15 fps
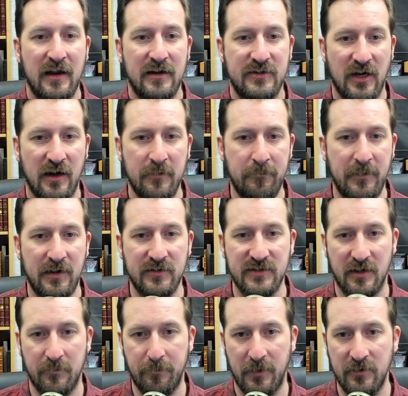John
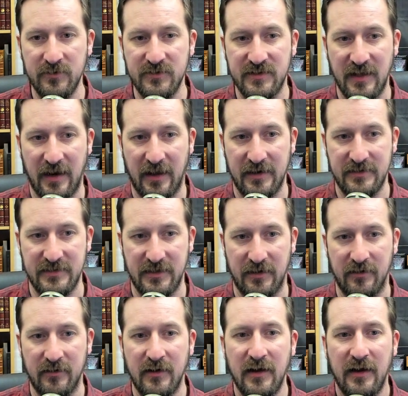Pierce opposed that
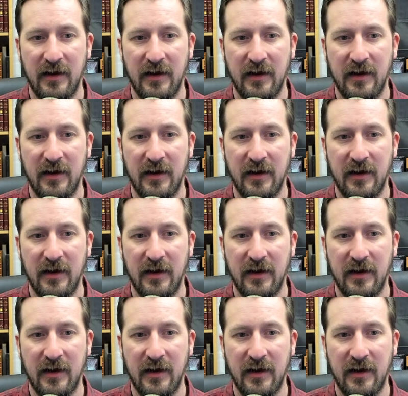idea.